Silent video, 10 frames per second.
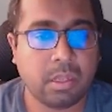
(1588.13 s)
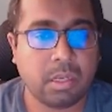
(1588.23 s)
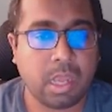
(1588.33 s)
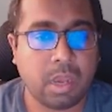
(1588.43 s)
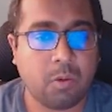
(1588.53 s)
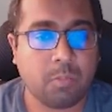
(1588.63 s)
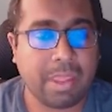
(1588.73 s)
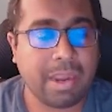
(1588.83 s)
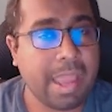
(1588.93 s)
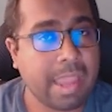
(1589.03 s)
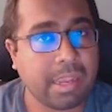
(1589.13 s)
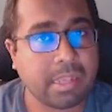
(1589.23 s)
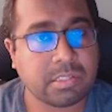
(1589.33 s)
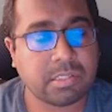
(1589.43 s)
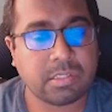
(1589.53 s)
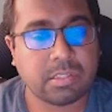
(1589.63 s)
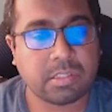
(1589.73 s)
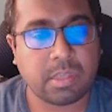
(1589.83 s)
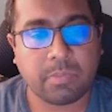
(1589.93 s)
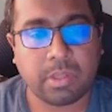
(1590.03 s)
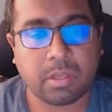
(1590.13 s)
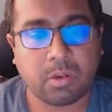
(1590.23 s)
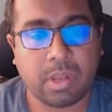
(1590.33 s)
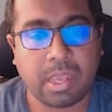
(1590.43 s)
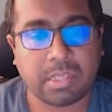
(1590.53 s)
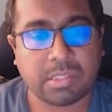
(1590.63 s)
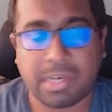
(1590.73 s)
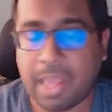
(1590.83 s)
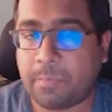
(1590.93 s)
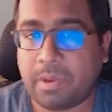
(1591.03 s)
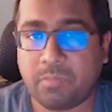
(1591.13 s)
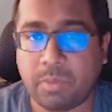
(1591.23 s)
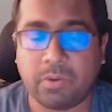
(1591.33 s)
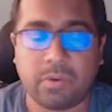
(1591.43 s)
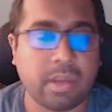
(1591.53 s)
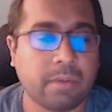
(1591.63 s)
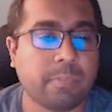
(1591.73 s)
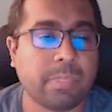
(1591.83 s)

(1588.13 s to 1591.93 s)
Now, LDAC has something known as adaptive bitrate.